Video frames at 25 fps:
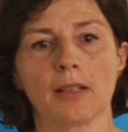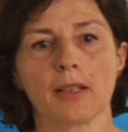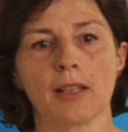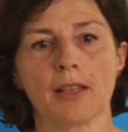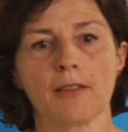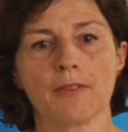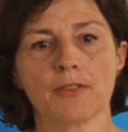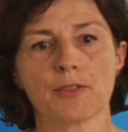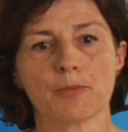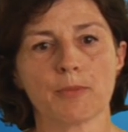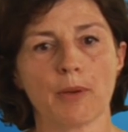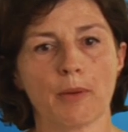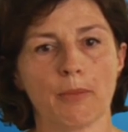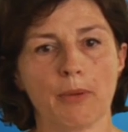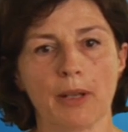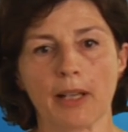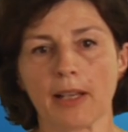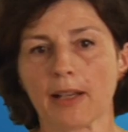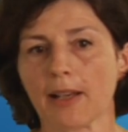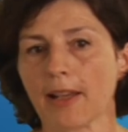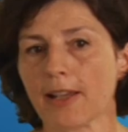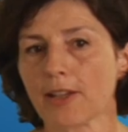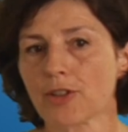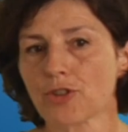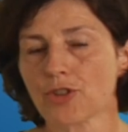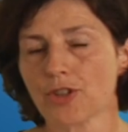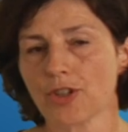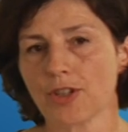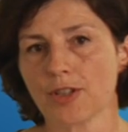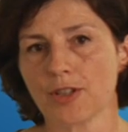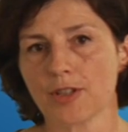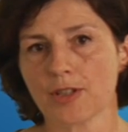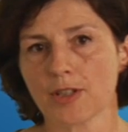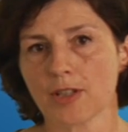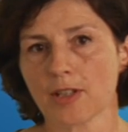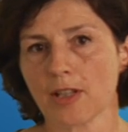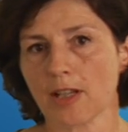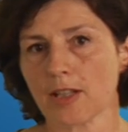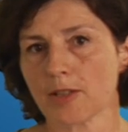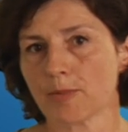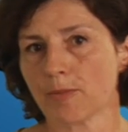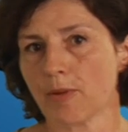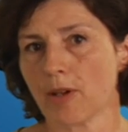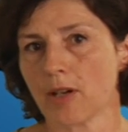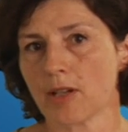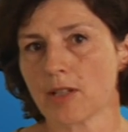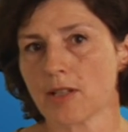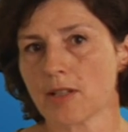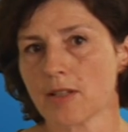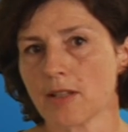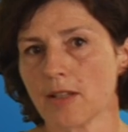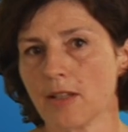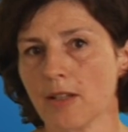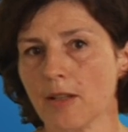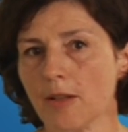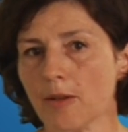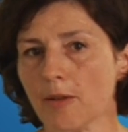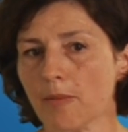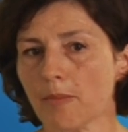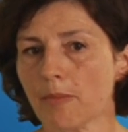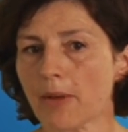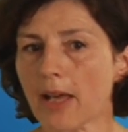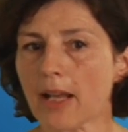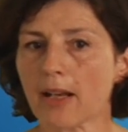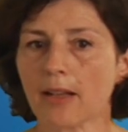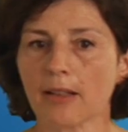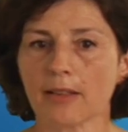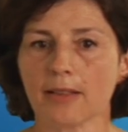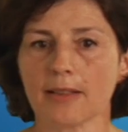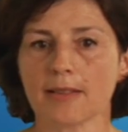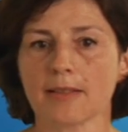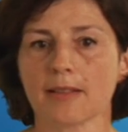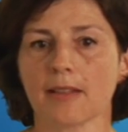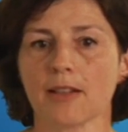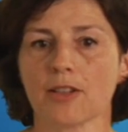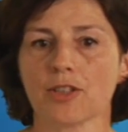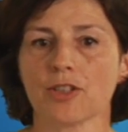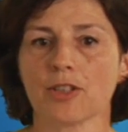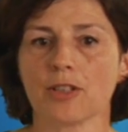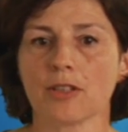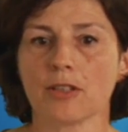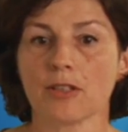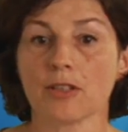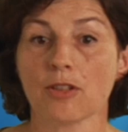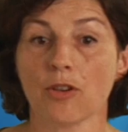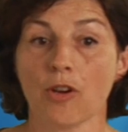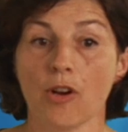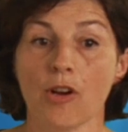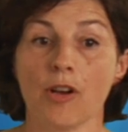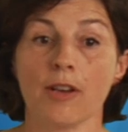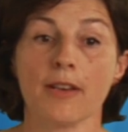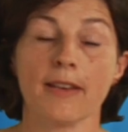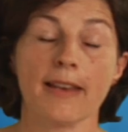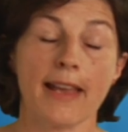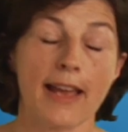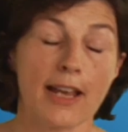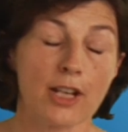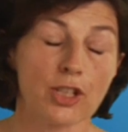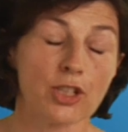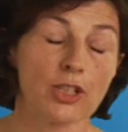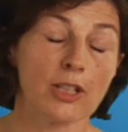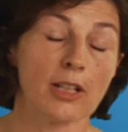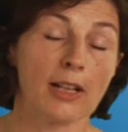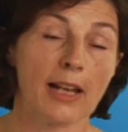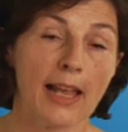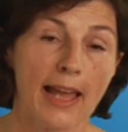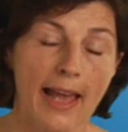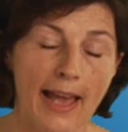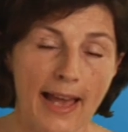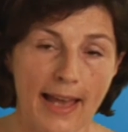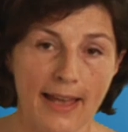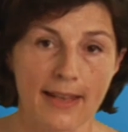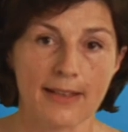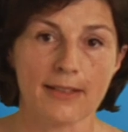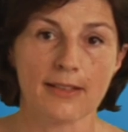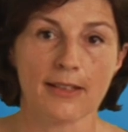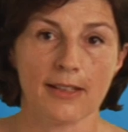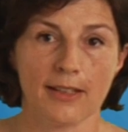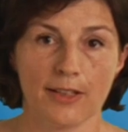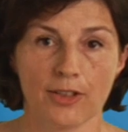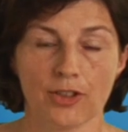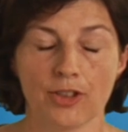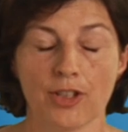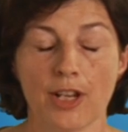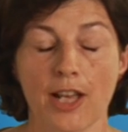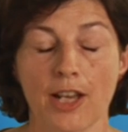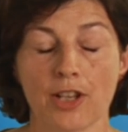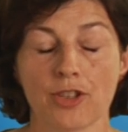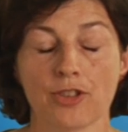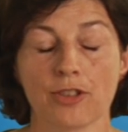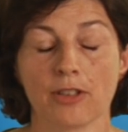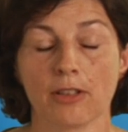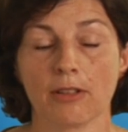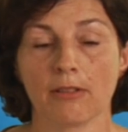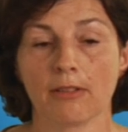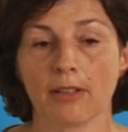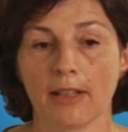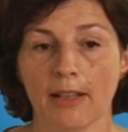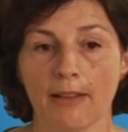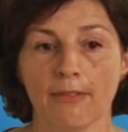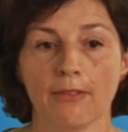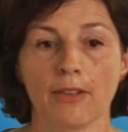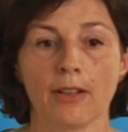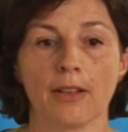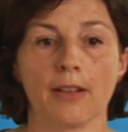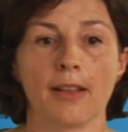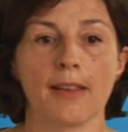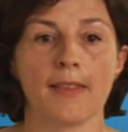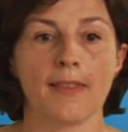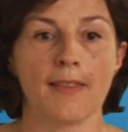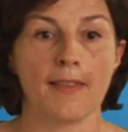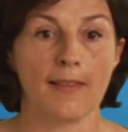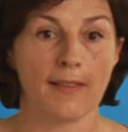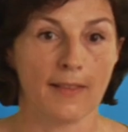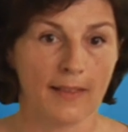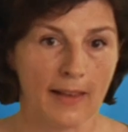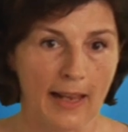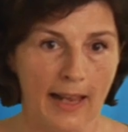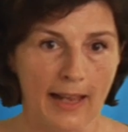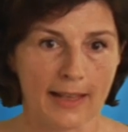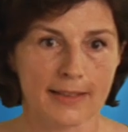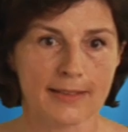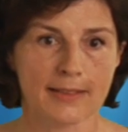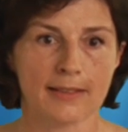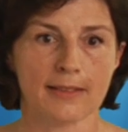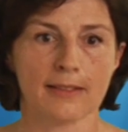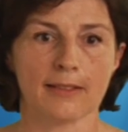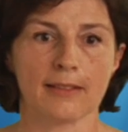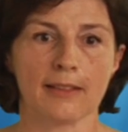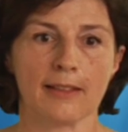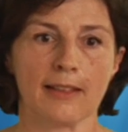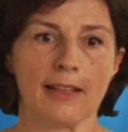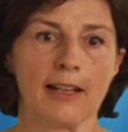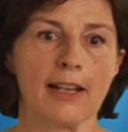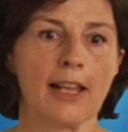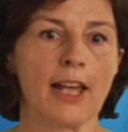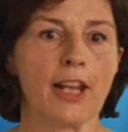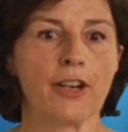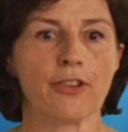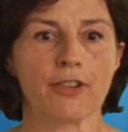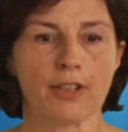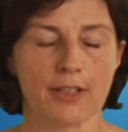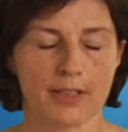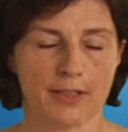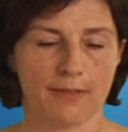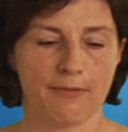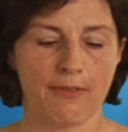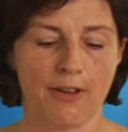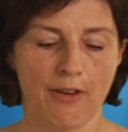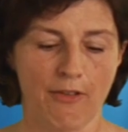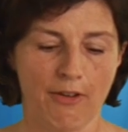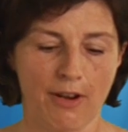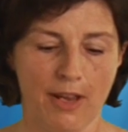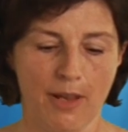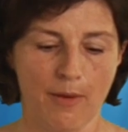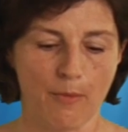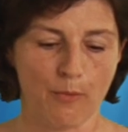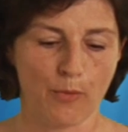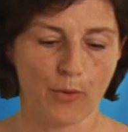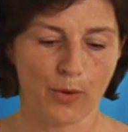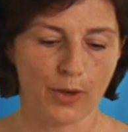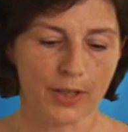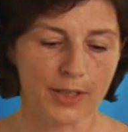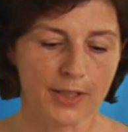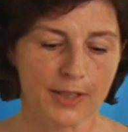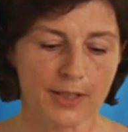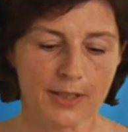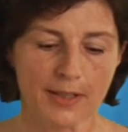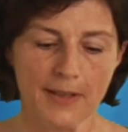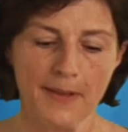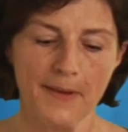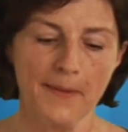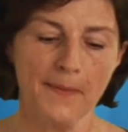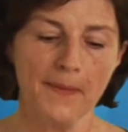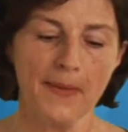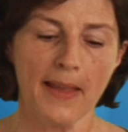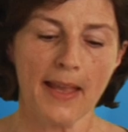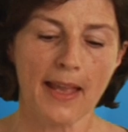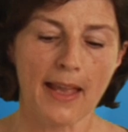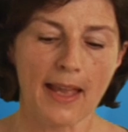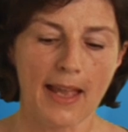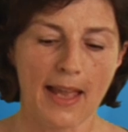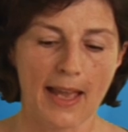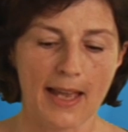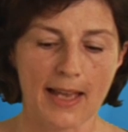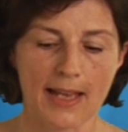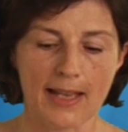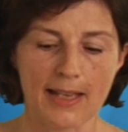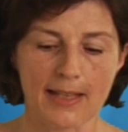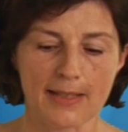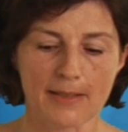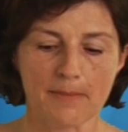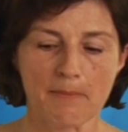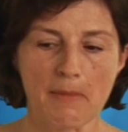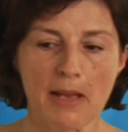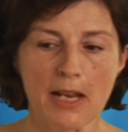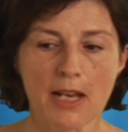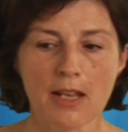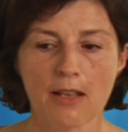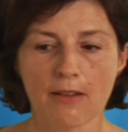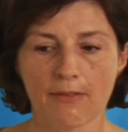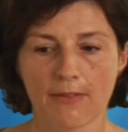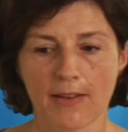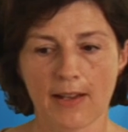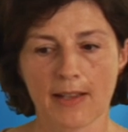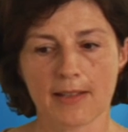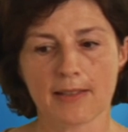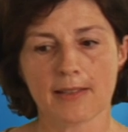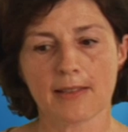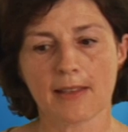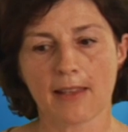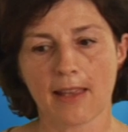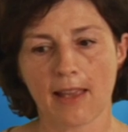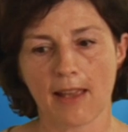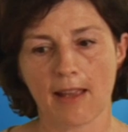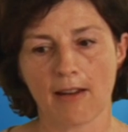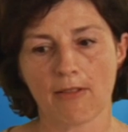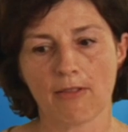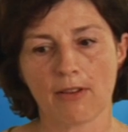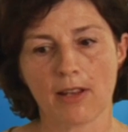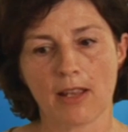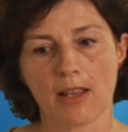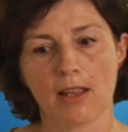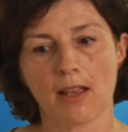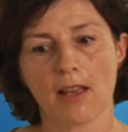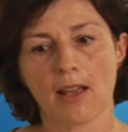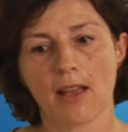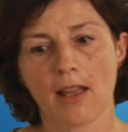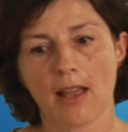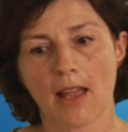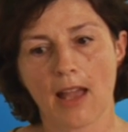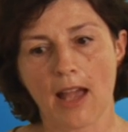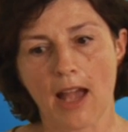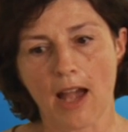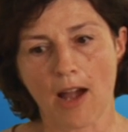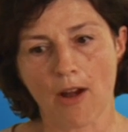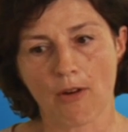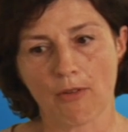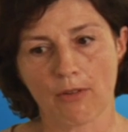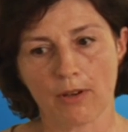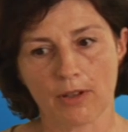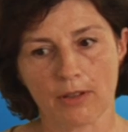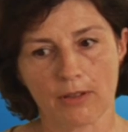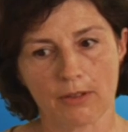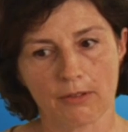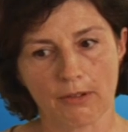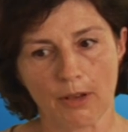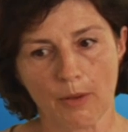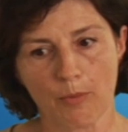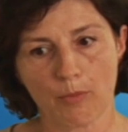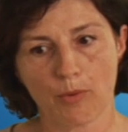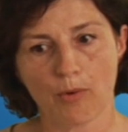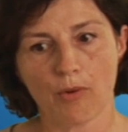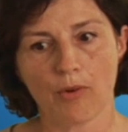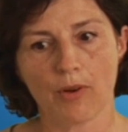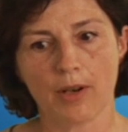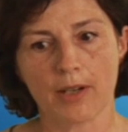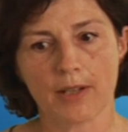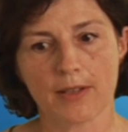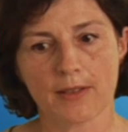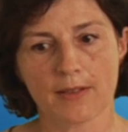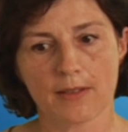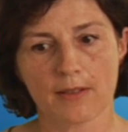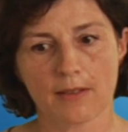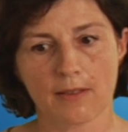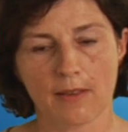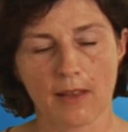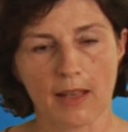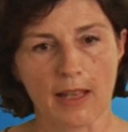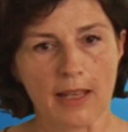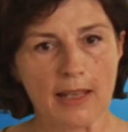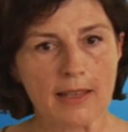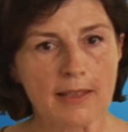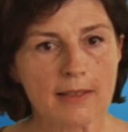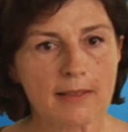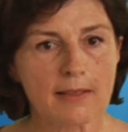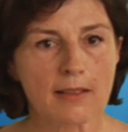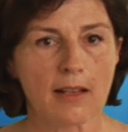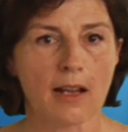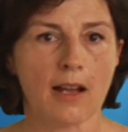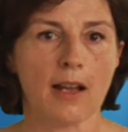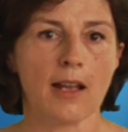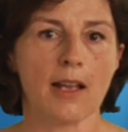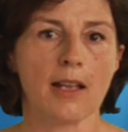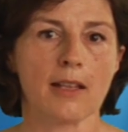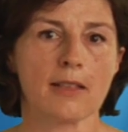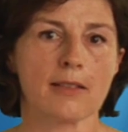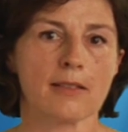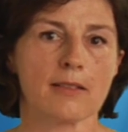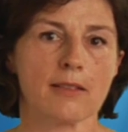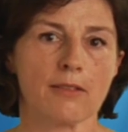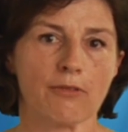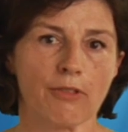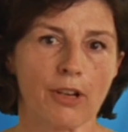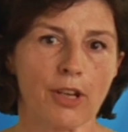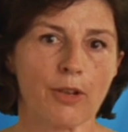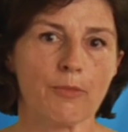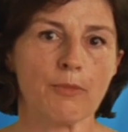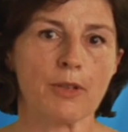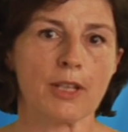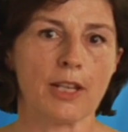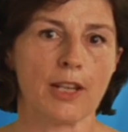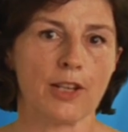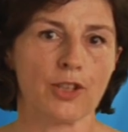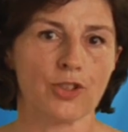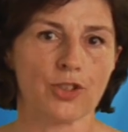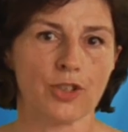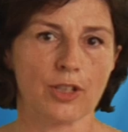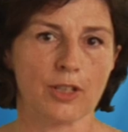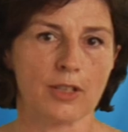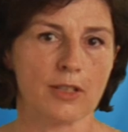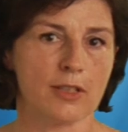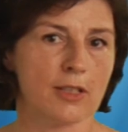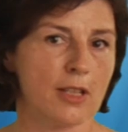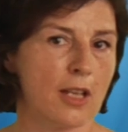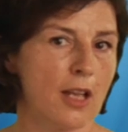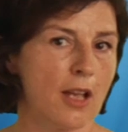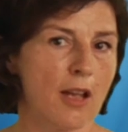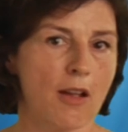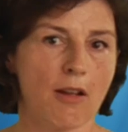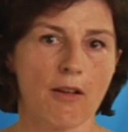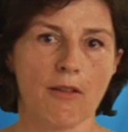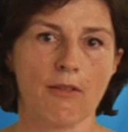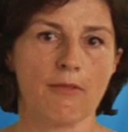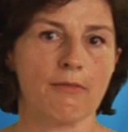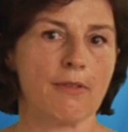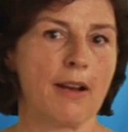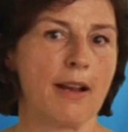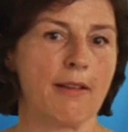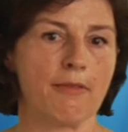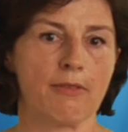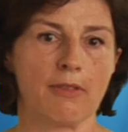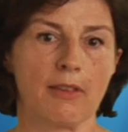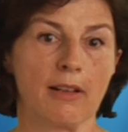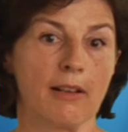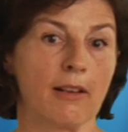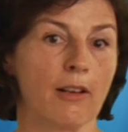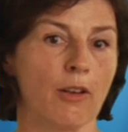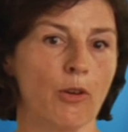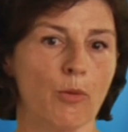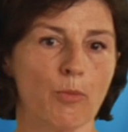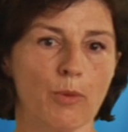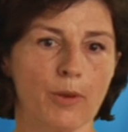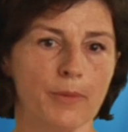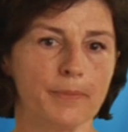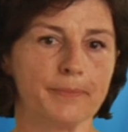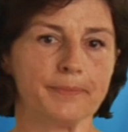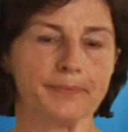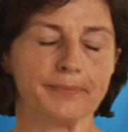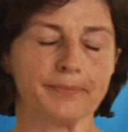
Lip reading: gives public lectures, takes part in panel discussions on national and international level. The latter is very important, as many of us carry our reports, the insights, the recommendations around the globe.